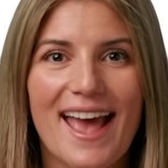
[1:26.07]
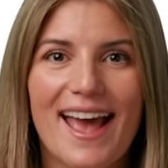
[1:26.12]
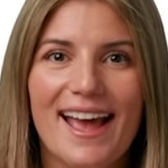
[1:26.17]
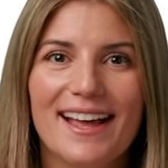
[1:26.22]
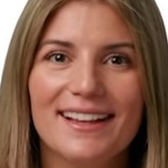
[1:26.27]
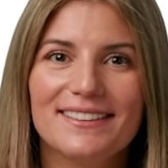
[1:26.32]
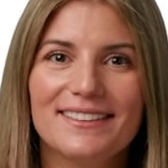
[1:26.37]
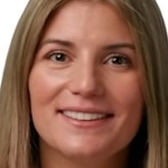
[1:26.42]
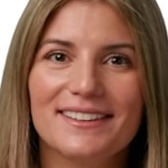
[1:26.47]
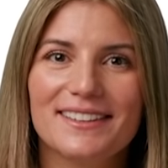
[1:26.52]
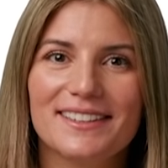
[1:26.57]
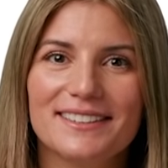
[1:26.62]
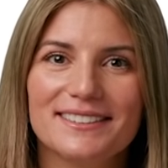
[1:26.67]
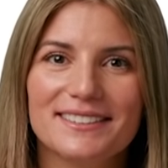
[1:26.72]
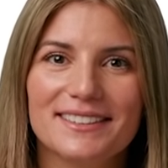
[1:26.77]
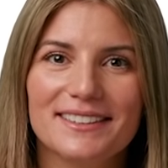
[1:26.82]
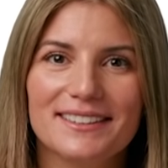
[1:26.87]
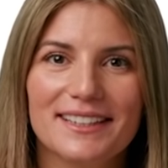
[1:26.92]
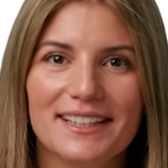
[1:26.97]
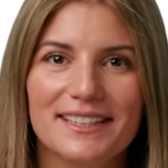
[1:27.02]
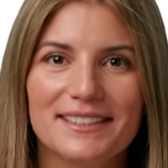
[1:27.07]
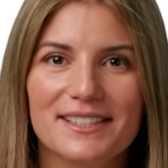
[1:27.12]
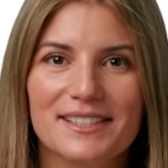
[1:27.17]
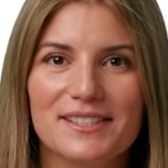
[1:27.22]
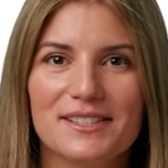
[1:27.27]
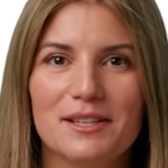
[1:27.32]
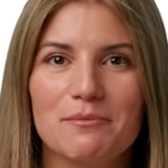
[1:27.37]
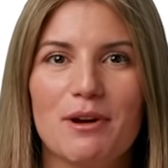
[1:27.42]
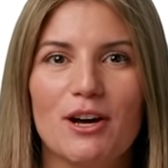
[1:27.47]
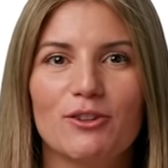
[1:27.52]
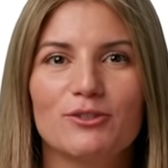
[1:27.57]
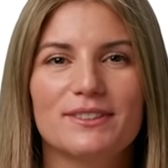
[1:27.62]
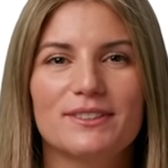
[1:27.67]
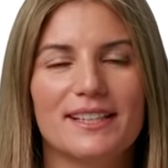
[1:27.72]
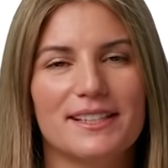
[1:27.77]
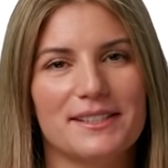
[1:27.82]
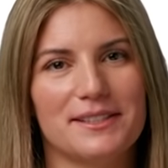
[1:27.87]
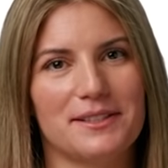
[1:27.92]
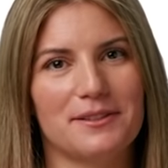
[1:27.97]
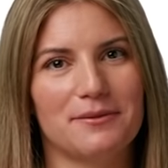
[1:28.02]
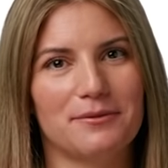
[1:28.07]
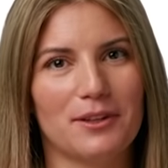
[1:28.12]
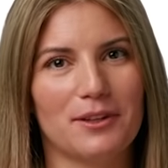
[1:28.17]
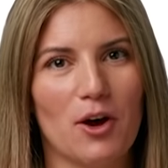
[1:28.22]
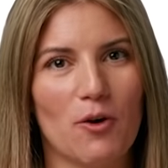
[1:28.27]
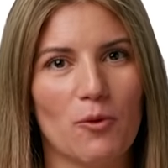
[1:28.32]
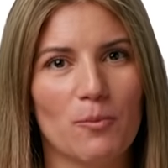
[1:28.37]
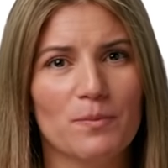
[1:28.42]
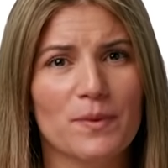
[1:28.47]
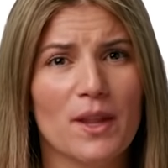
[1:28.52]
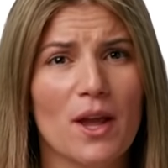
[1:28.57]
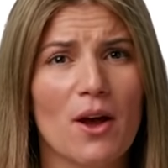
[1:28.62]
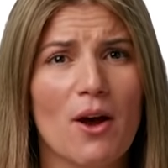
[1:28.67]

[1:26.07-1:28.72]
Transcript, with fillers: and learn the latest about TensorFlow.